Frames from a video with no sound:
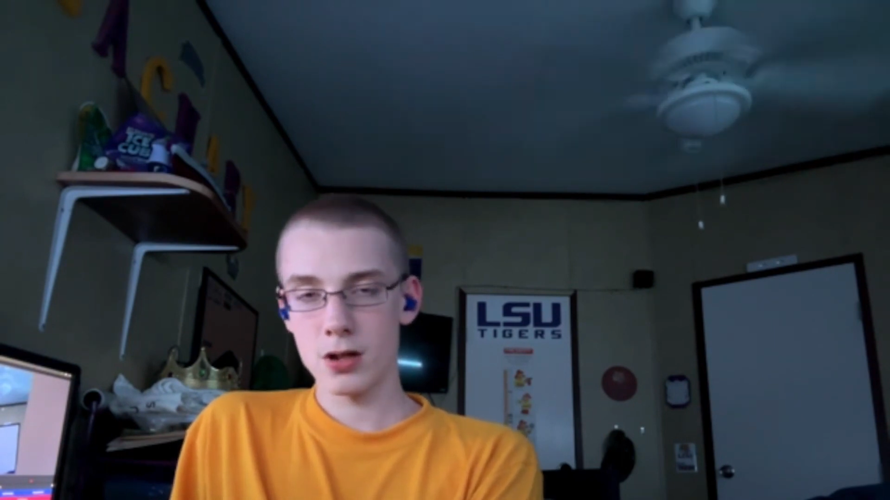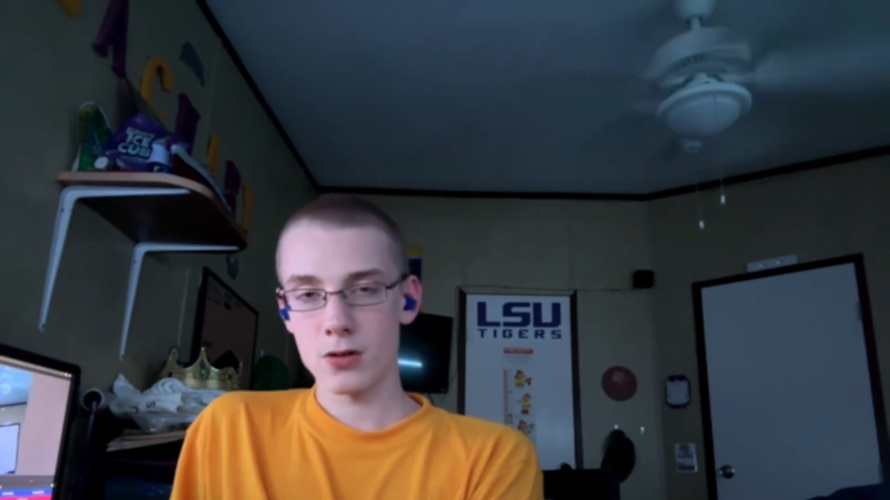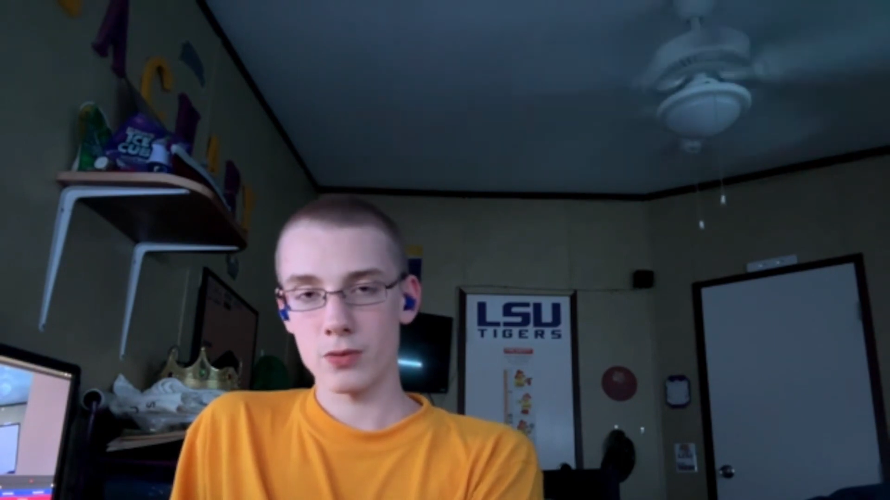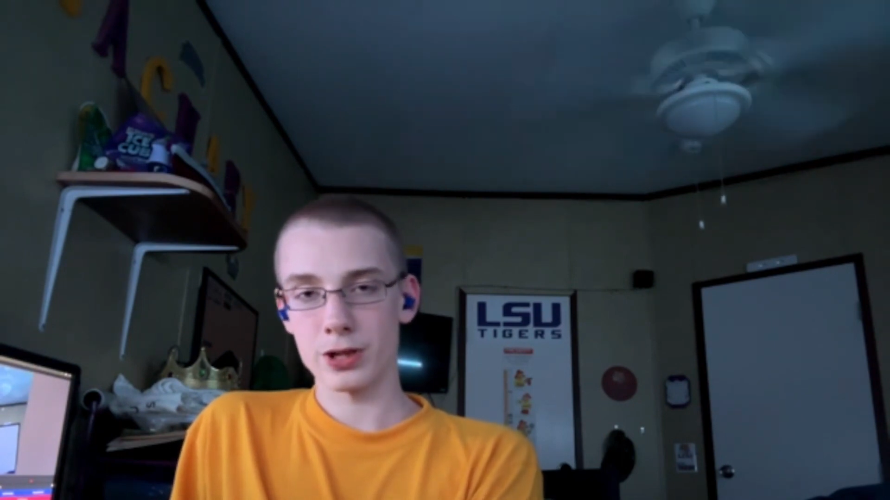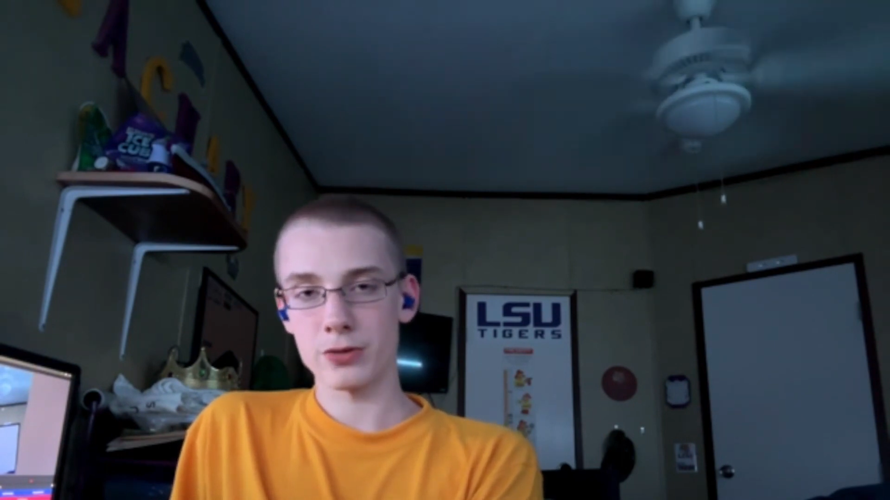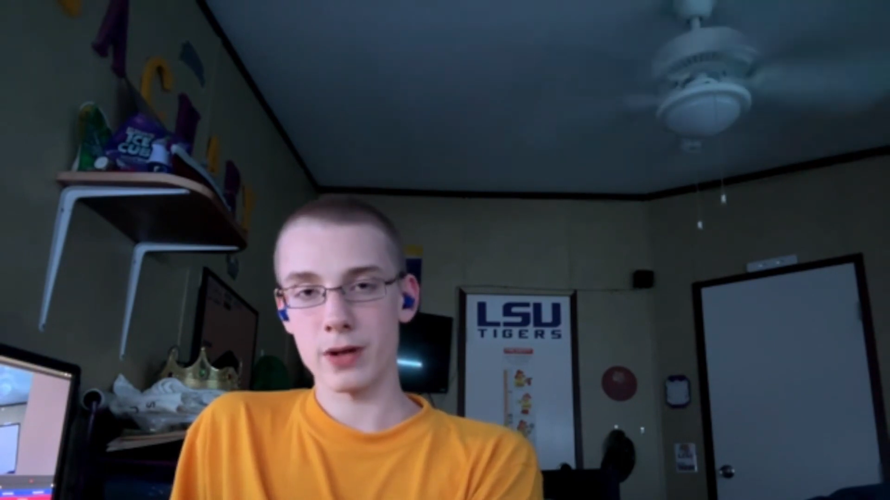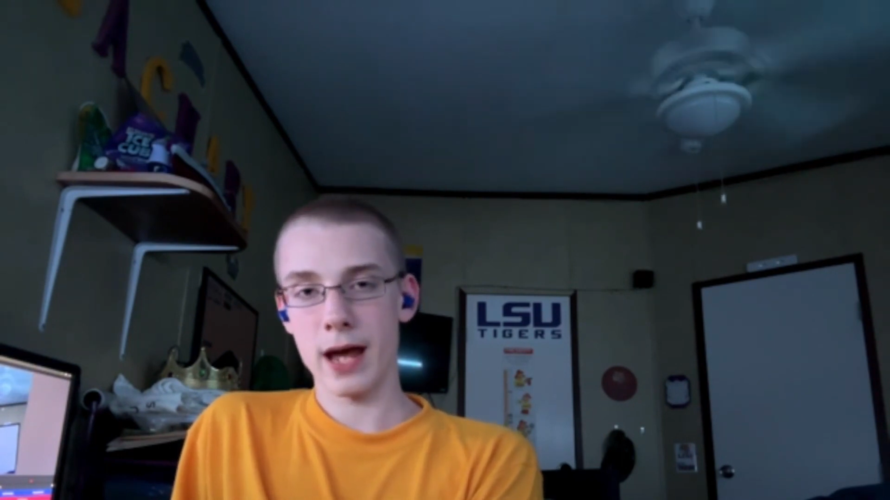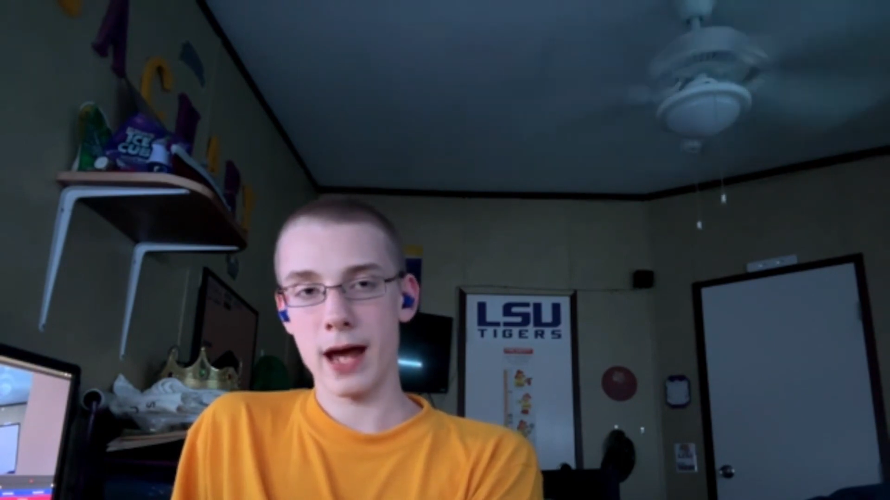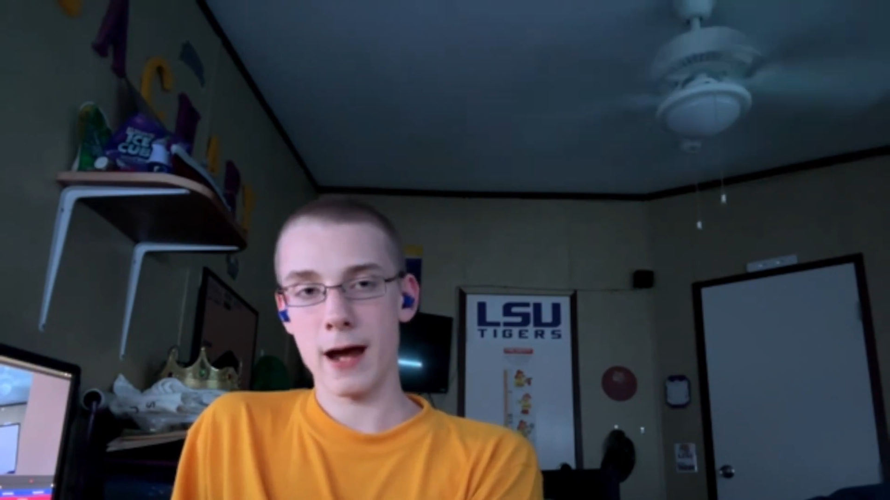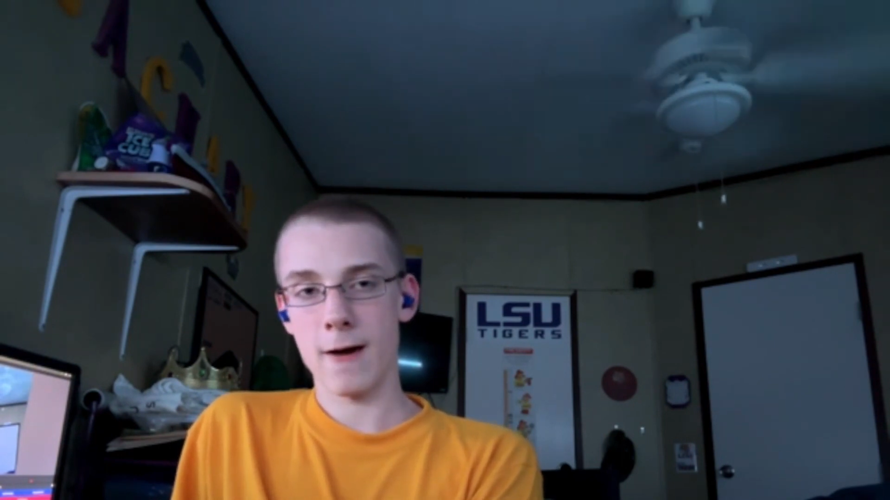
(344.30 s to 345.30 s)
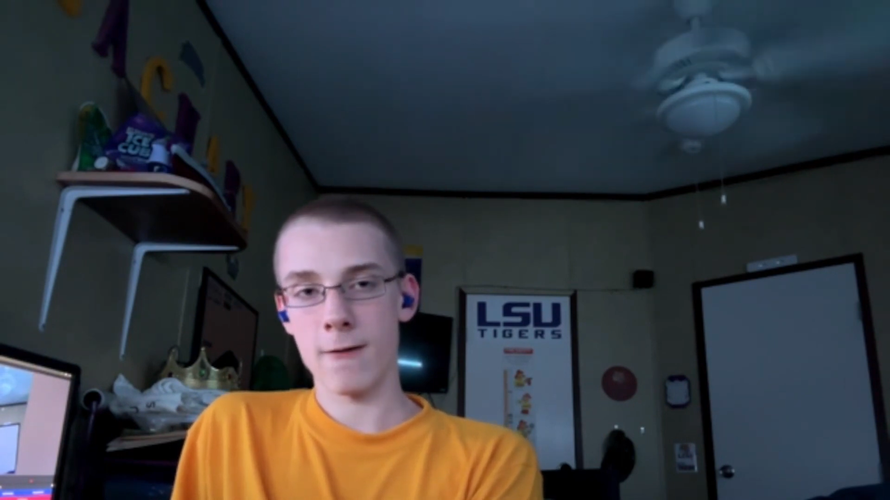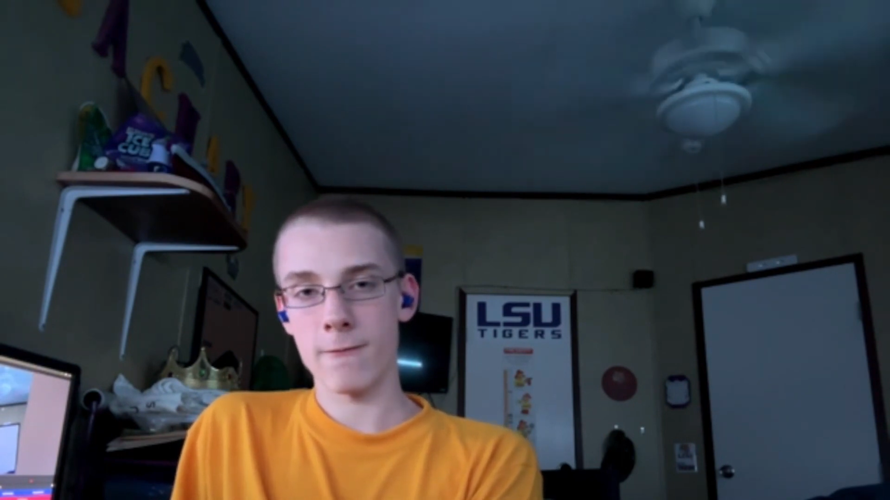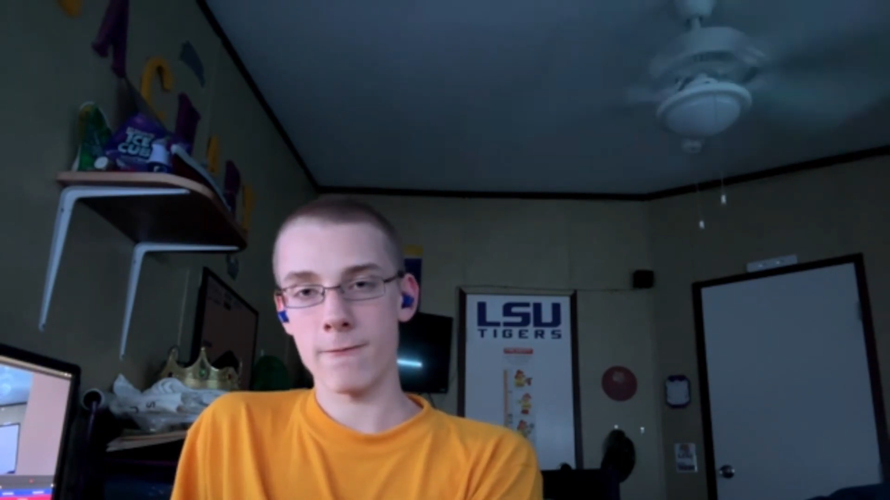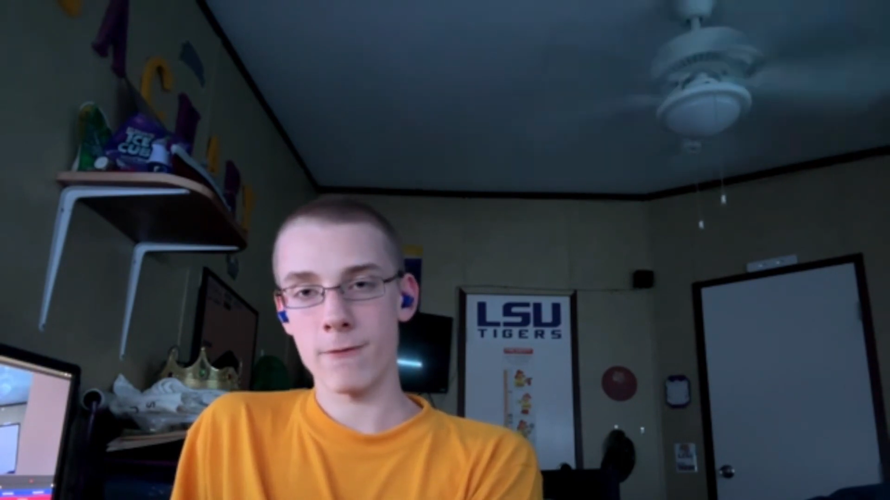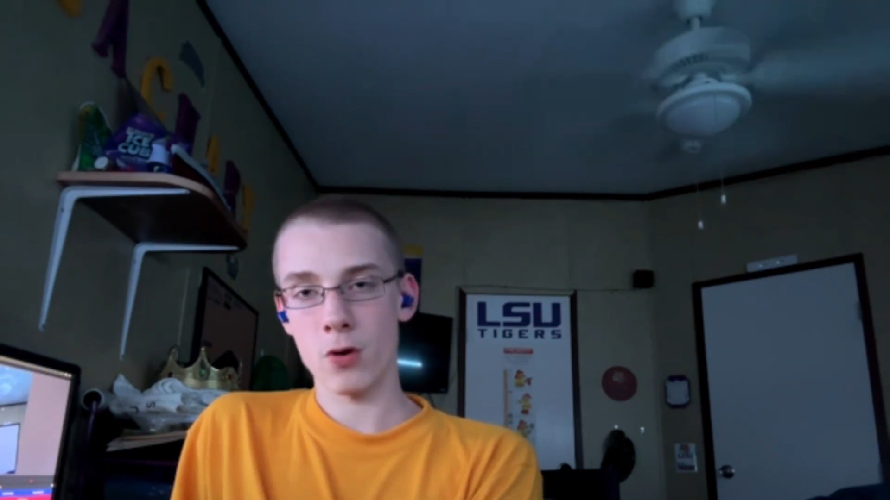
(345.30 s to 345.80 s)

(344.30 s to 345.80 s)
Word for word: we do have